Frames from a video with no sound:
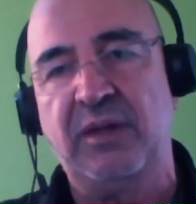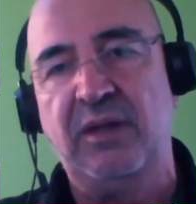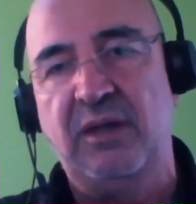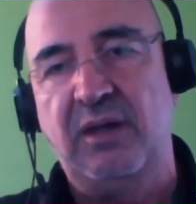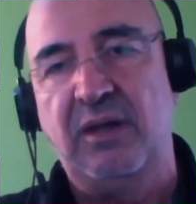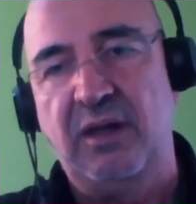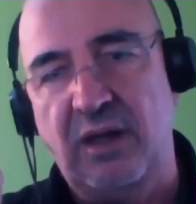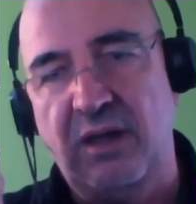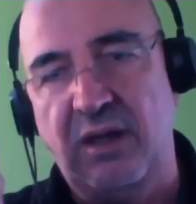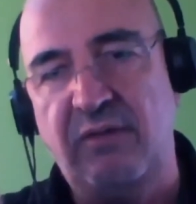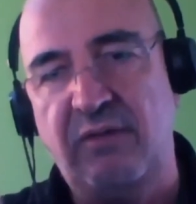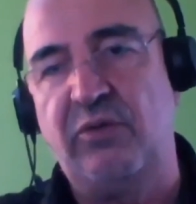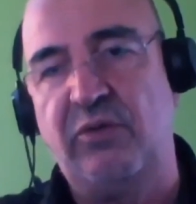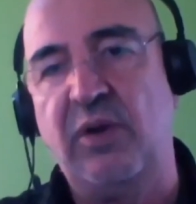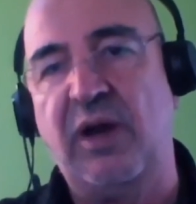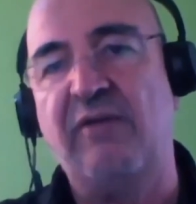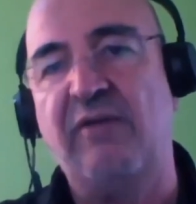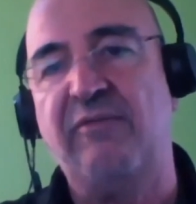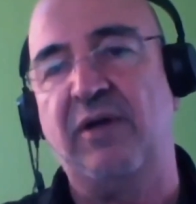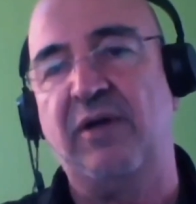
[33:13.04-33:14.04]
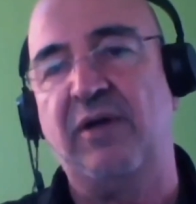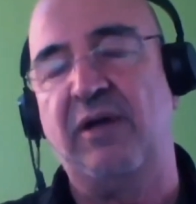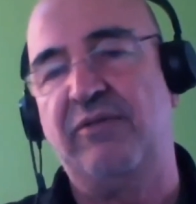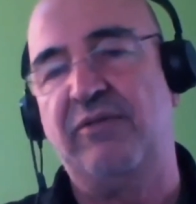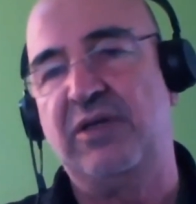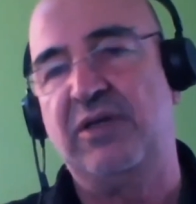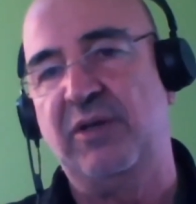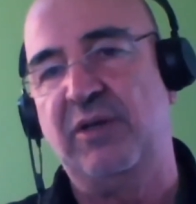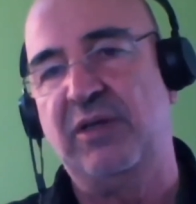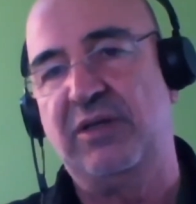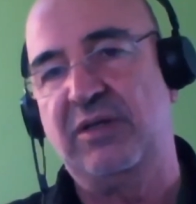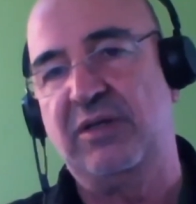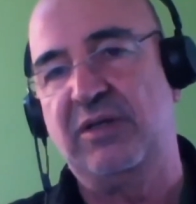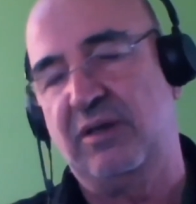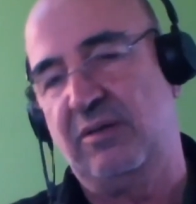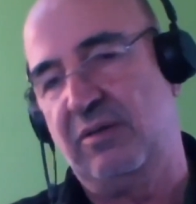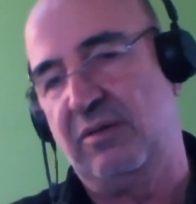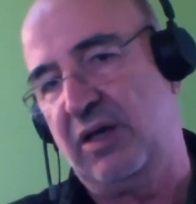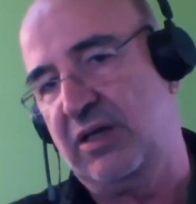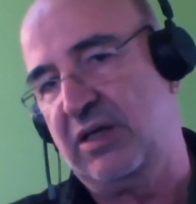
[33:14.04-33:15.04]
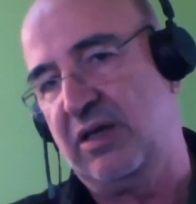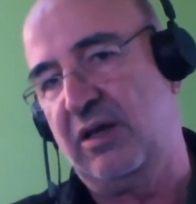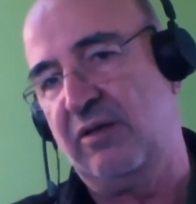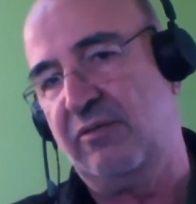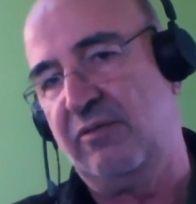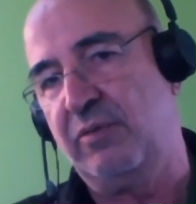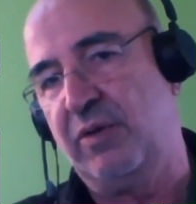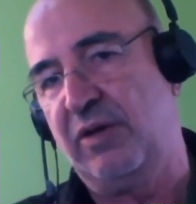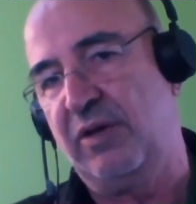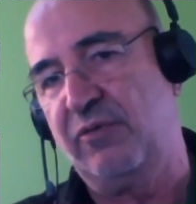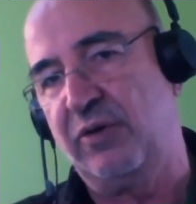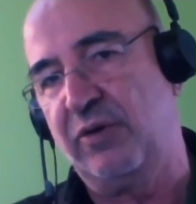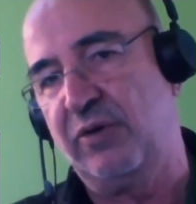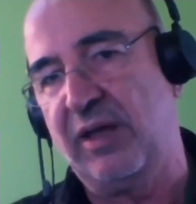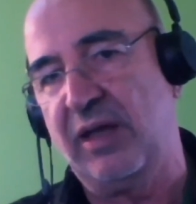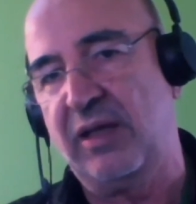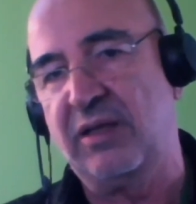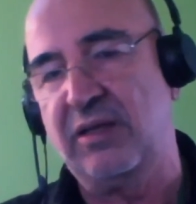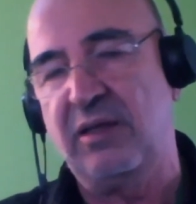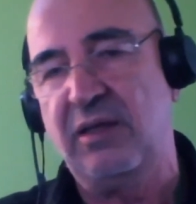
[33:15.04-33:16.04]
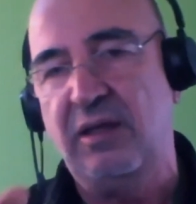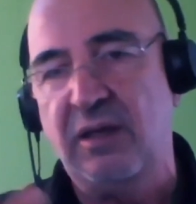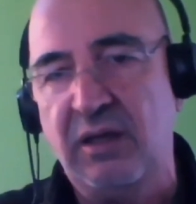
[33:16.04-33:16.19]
If you have investments, enough money for that.